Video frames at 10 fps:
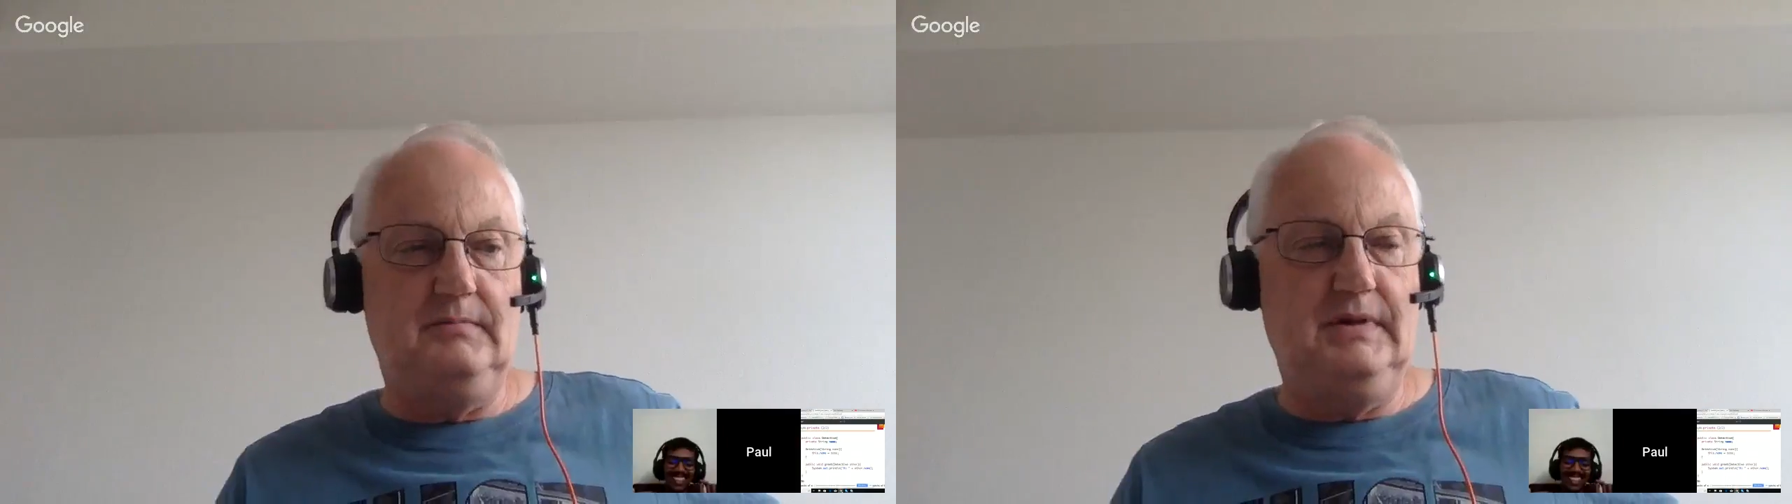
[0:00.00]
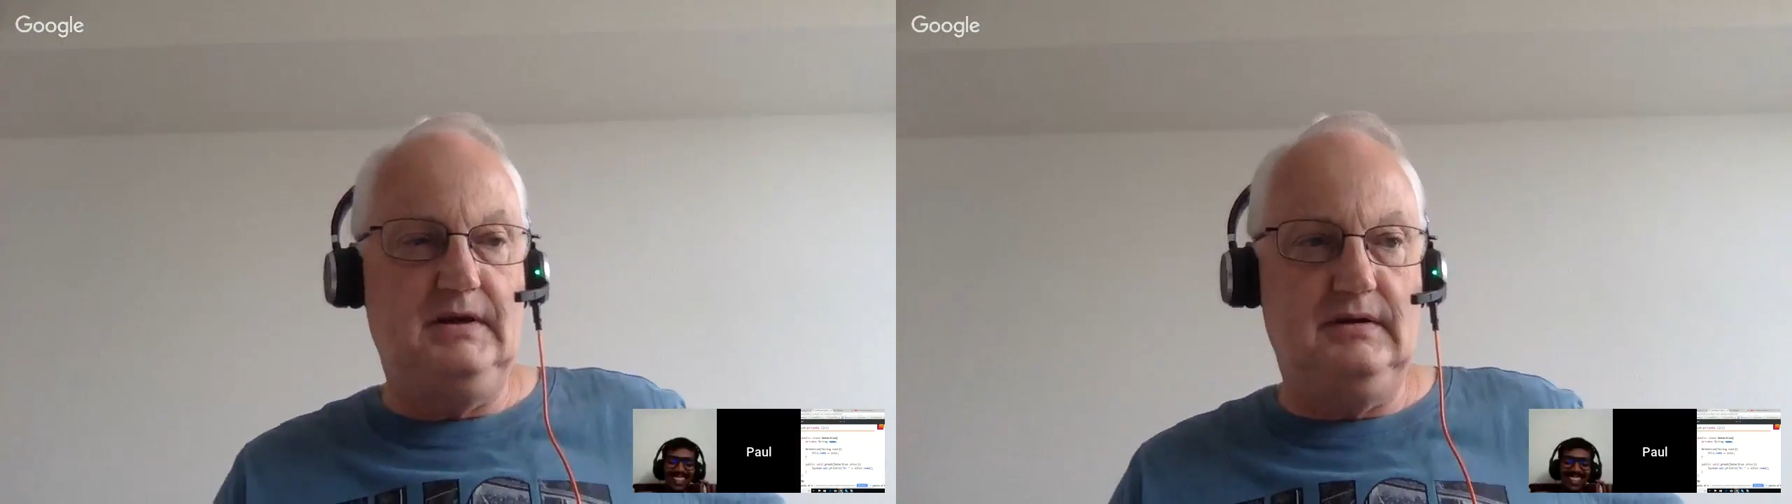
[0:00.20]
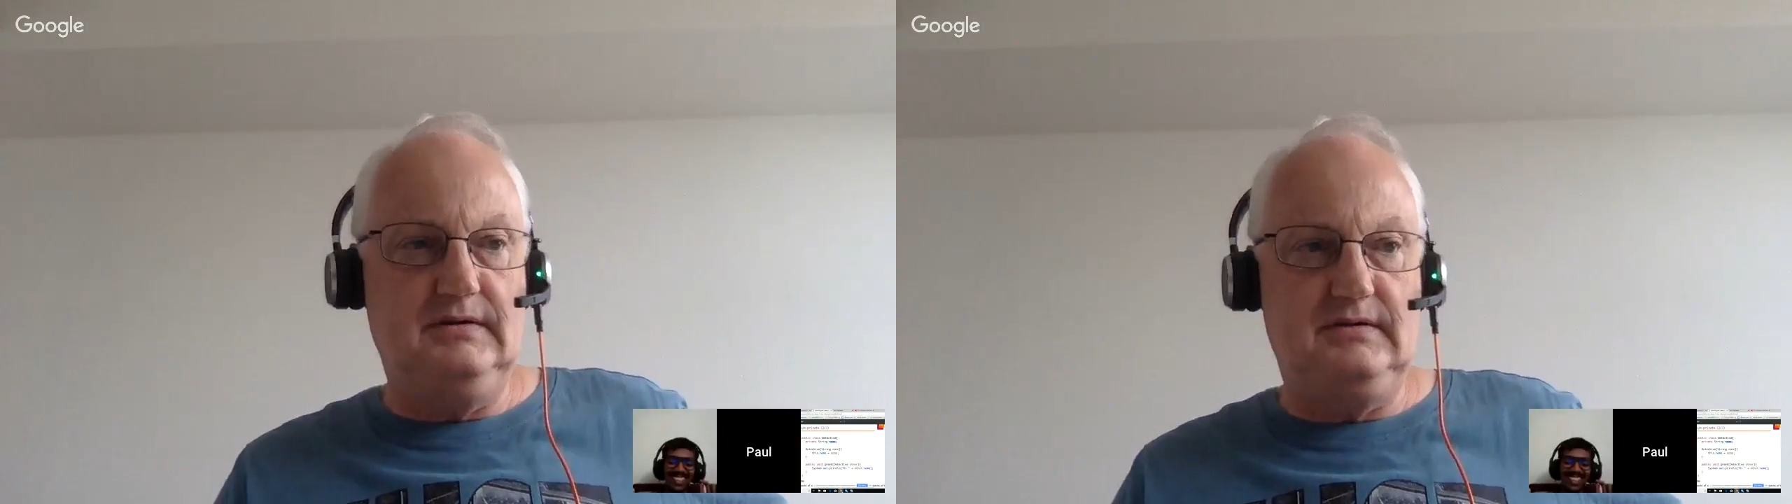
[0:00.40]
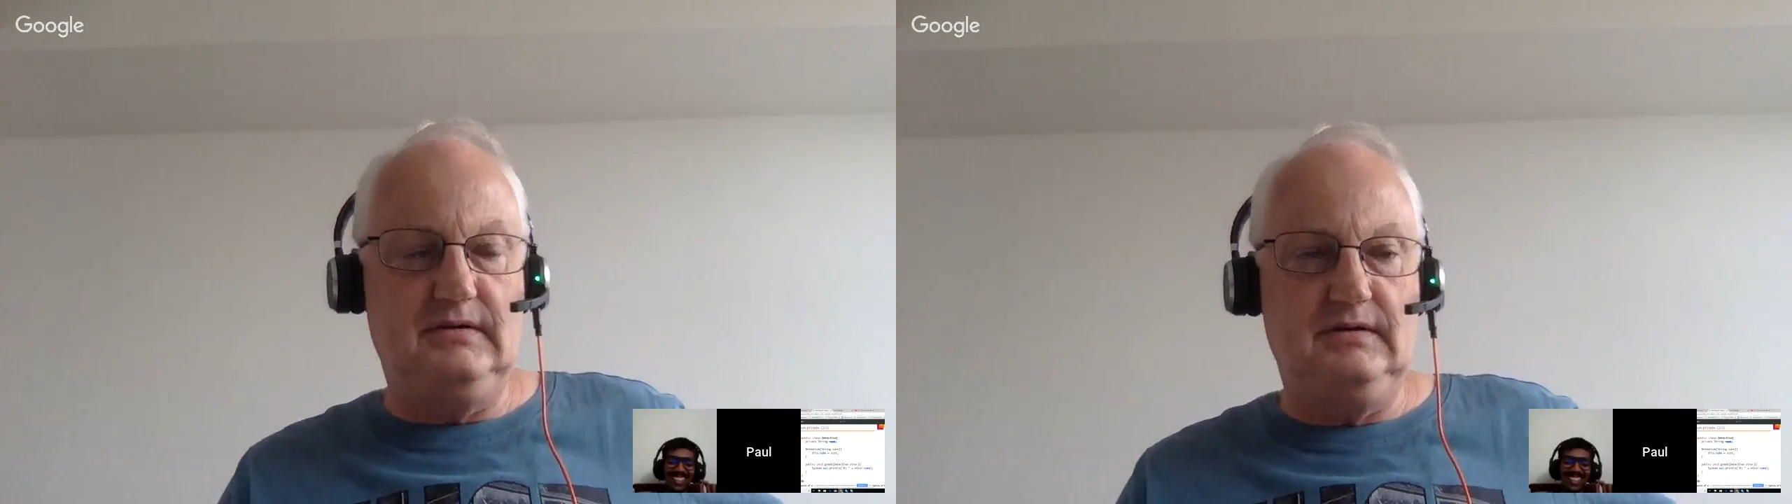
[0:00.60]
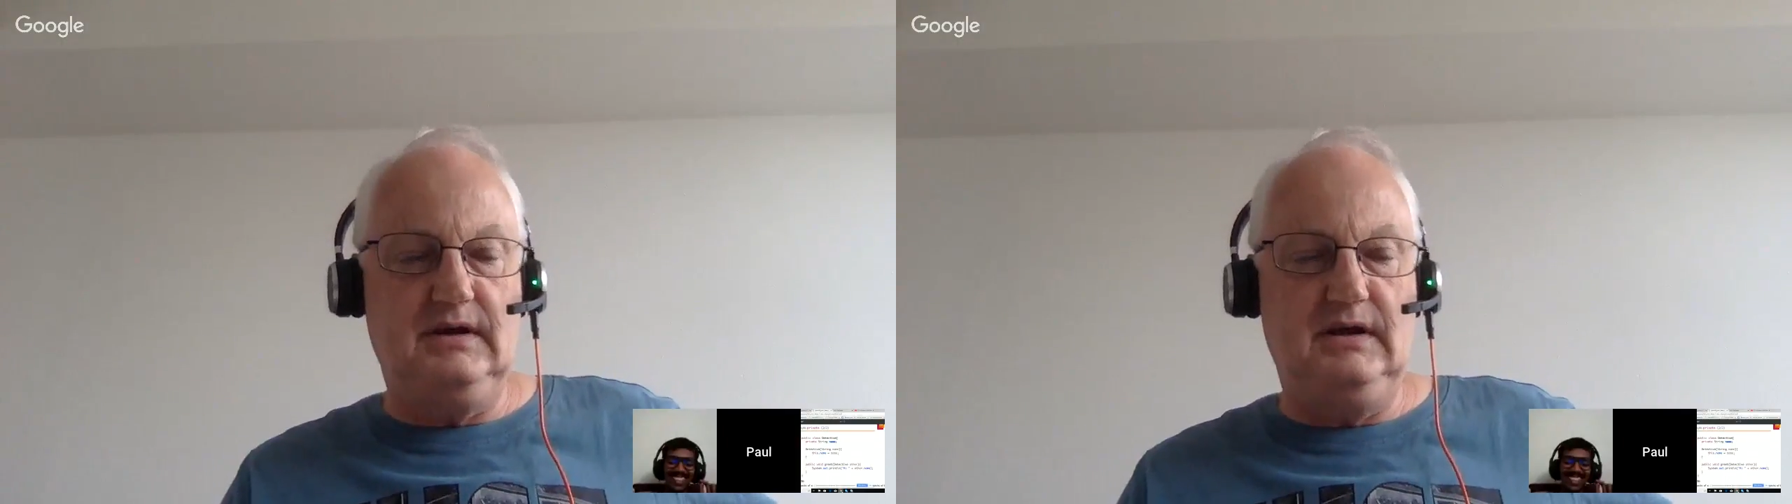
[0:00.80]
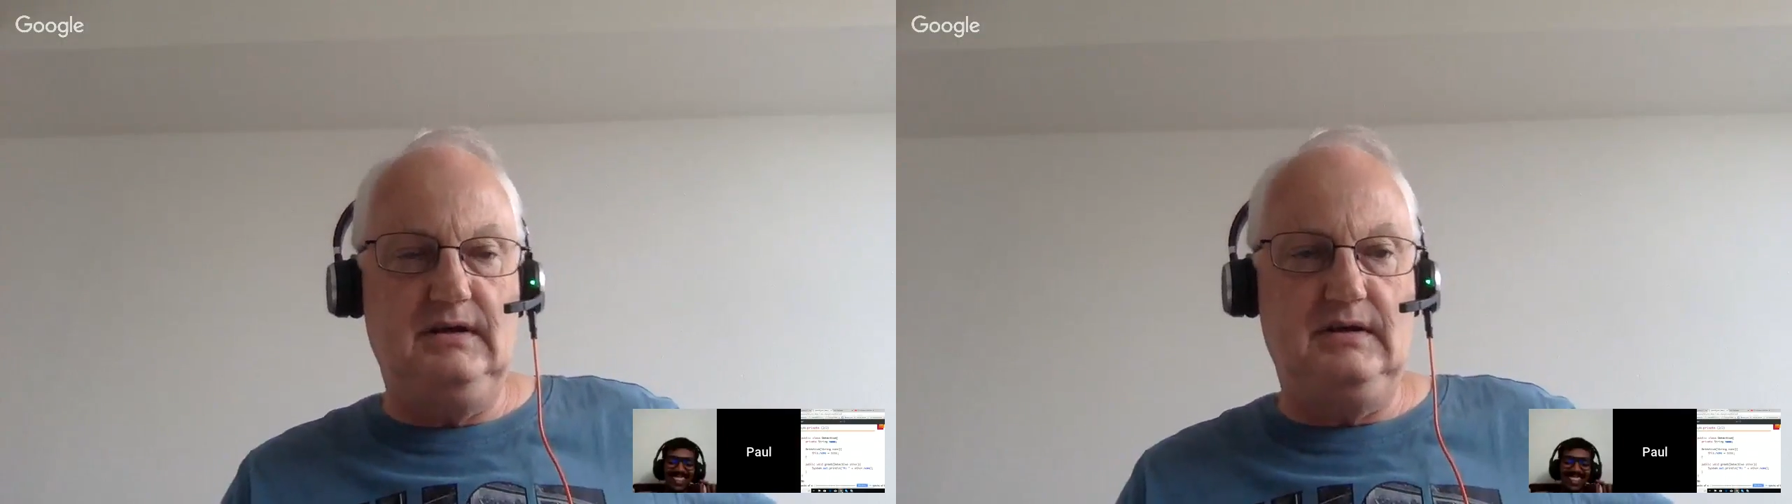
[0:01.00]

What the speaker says: because the